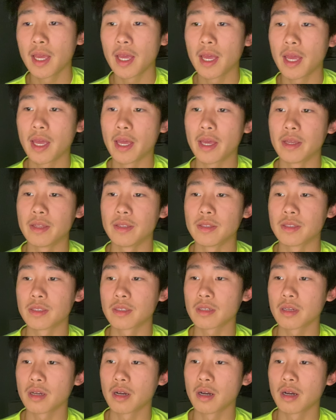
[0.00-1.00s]
And
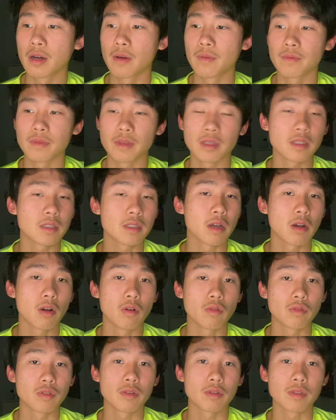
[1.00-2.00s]
these are
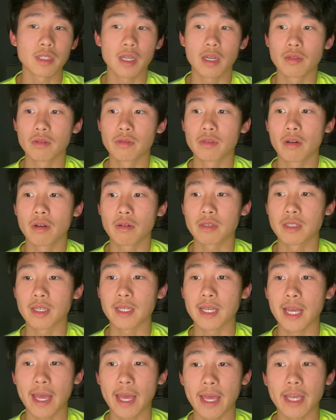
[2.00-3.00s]
also cytotoxic
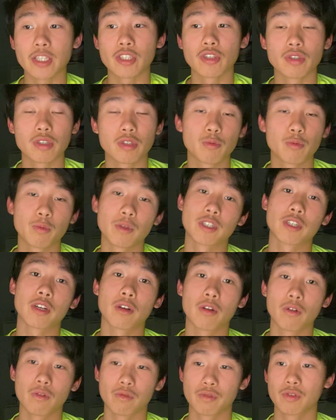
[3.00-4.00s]
agents, which are
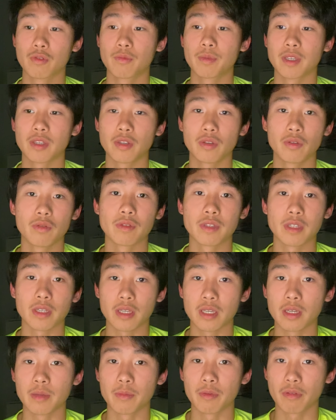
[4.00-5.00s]
also being used in
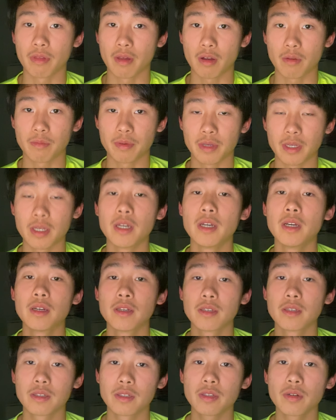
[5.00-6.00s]
chemotherapy.
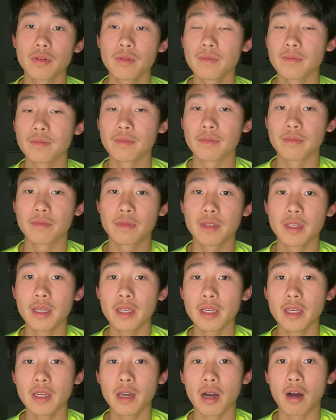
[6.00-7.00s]
So
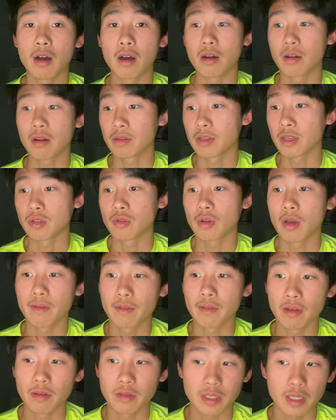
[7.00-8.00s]
they do have a
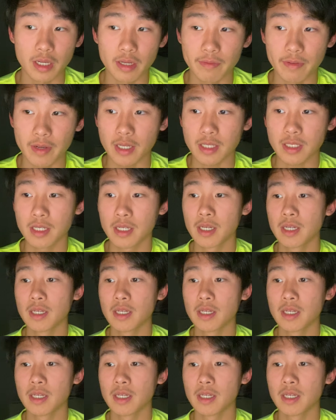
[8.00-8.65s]
lot of side effects.